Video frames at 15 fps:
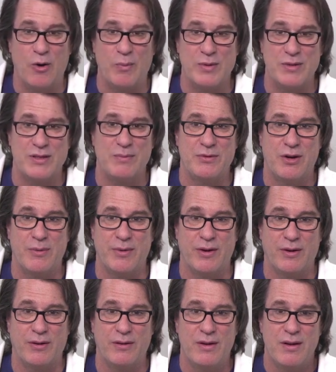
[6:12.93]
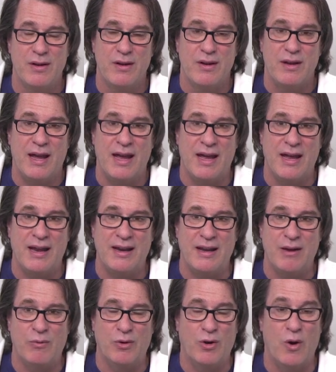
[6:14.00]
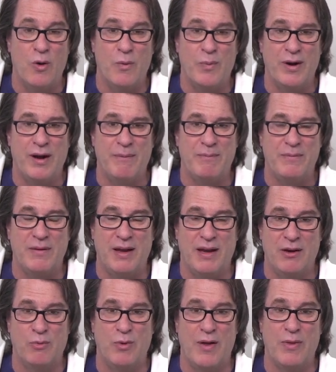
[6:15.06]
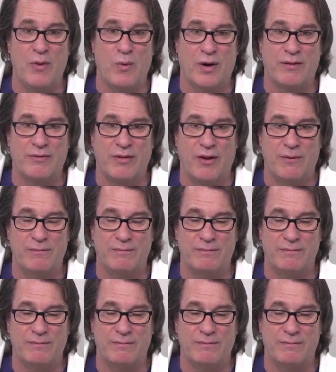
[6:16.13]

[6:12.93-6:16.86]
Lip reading: Opens up terminal, and it will open up, it'll run the workflow.